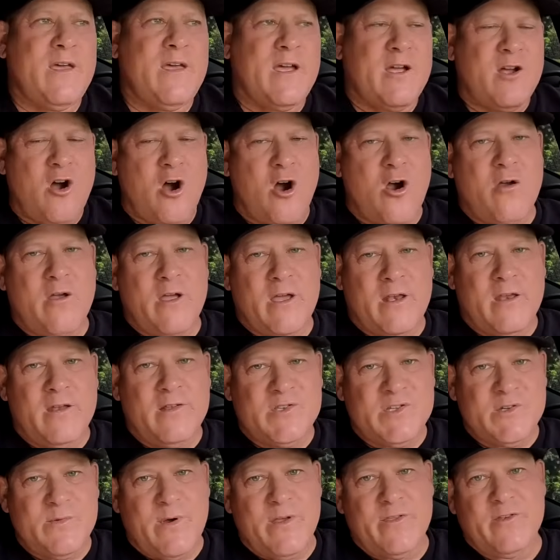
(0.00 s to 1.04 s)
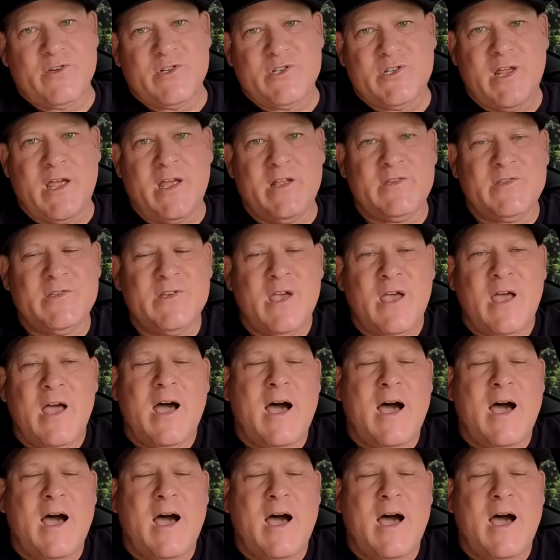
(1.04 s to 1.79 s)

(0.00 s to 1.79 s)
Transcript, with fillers: that car in in some other states.